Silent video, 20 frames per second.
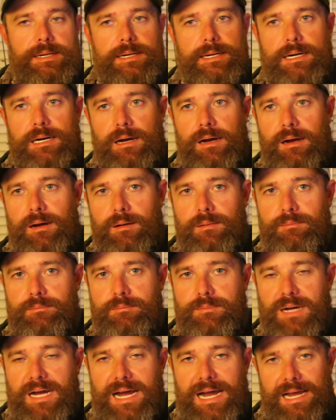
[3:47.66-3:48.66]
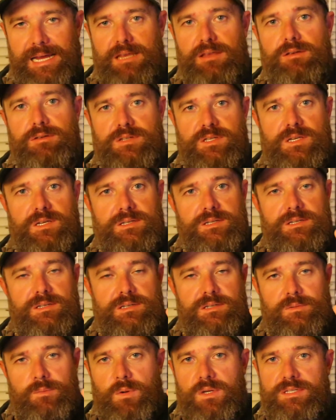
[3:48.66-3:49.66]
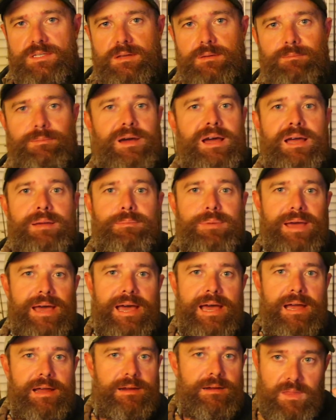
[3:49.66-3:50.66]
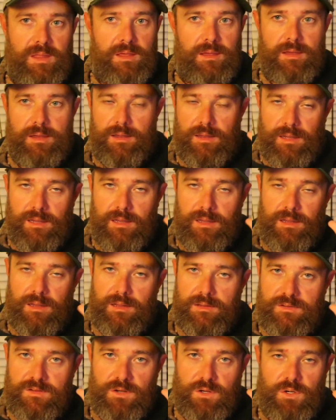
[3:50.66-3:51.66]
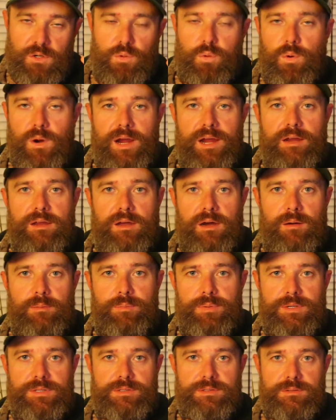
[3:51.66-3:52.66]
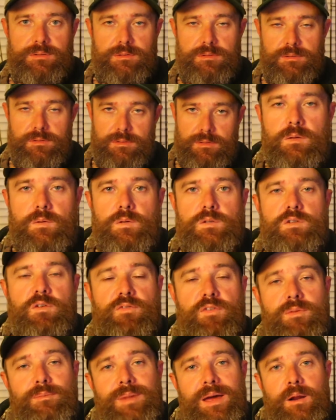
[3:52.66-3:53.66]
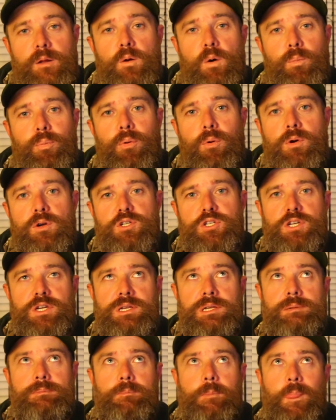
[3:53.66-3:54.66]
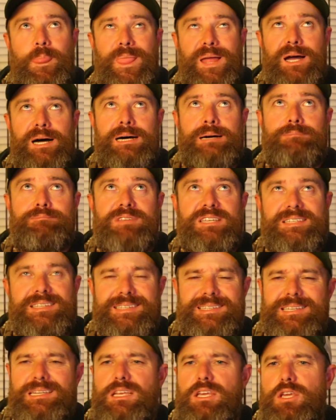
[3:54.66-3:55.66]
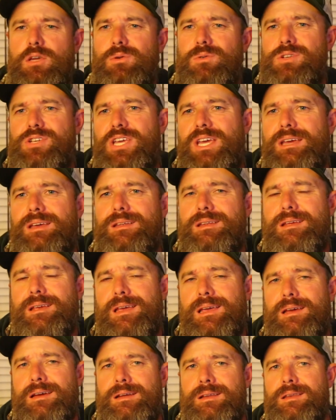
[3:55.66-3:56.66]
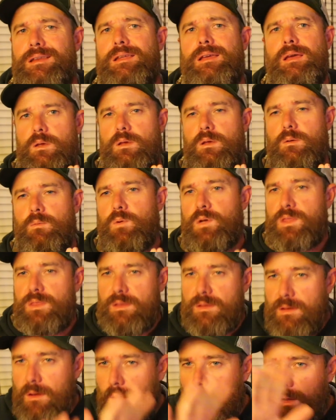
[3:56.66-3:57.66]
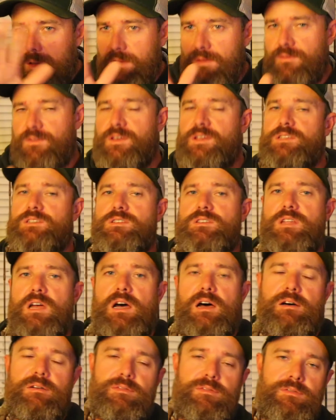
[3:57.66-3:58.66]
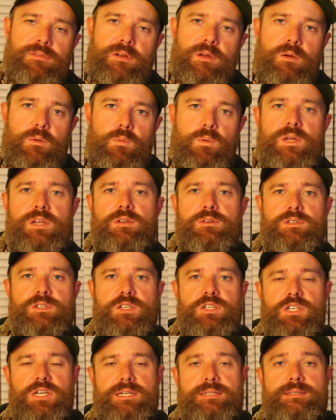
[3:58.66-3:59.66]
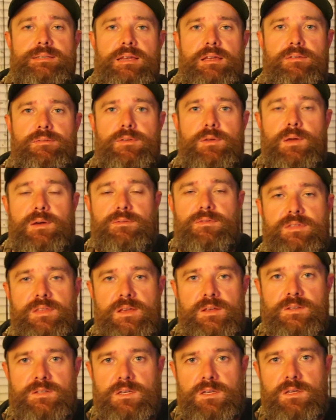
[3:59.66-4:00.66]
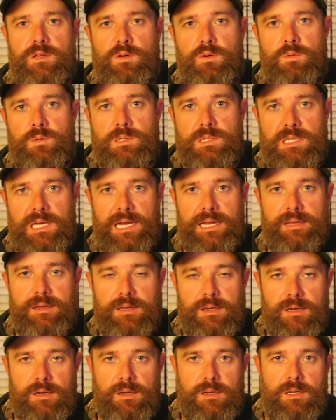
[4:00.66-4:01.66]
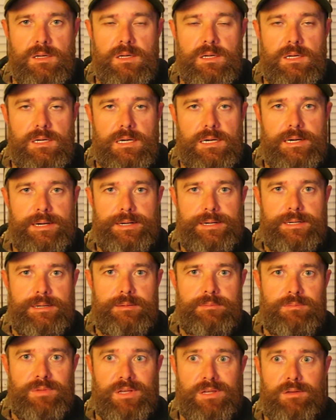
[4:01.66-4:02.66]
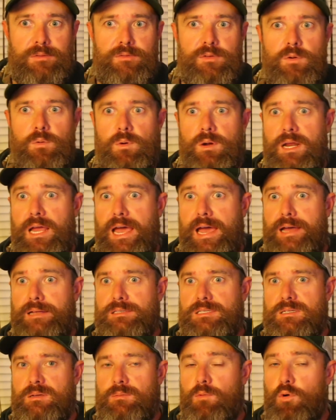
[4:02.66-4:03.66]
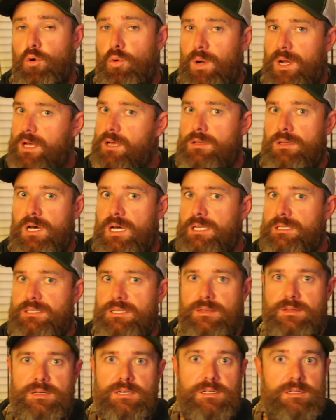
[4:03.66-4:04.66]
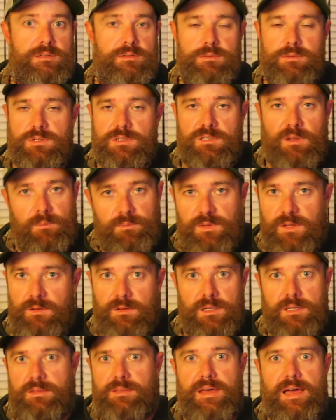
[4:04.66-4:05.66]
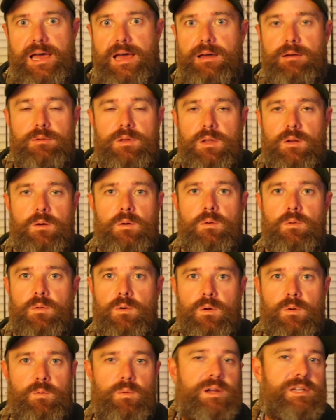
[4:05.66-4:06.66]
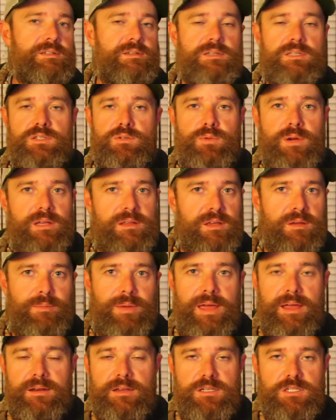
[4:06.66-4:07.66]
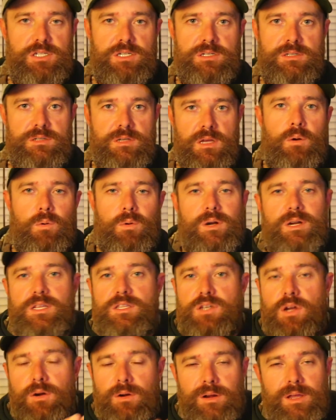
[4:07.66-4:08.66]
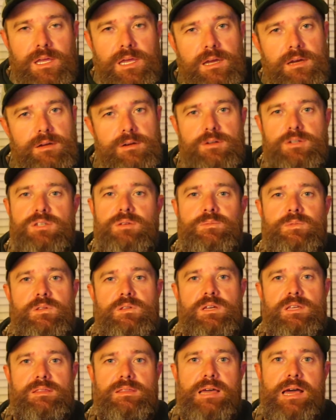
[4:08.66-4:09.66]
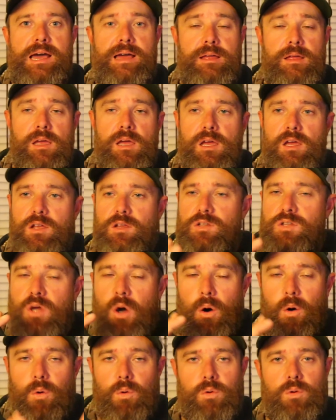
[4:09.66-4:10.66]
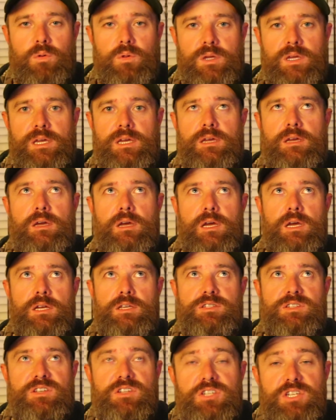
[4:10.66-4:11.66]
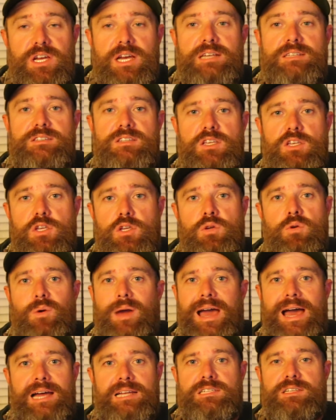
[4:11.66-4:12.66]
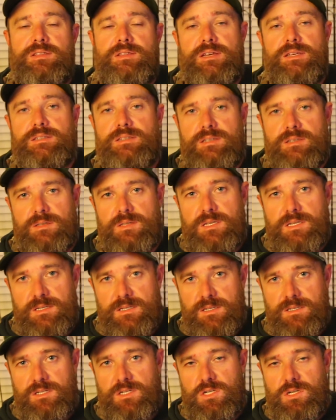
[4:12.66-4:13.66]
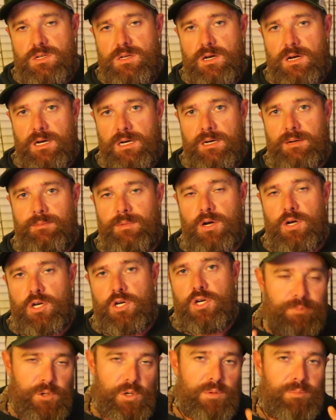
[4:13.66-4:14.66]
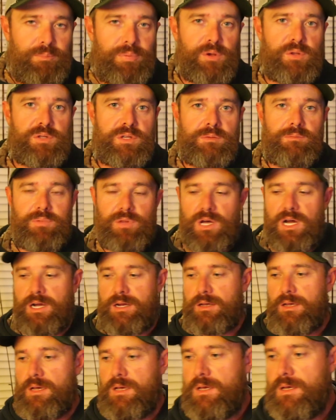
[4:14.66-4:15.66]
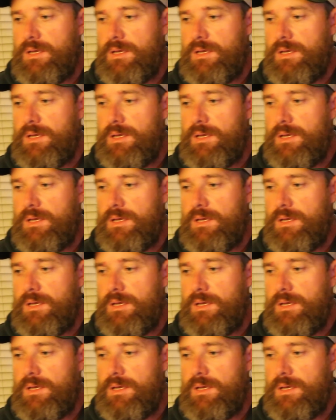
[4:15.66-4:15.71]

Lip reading: I use this. This is what's in my bag. It's a great compass. So for the medical portion, this isn't a huge kit, and with all of this stuff, we do suggest that if you things that you like if you want to add some quick clot to this or something like that, or Israeli bandages or a tourniquet or something like that, totally suggest that you add to this. So this is a good building block.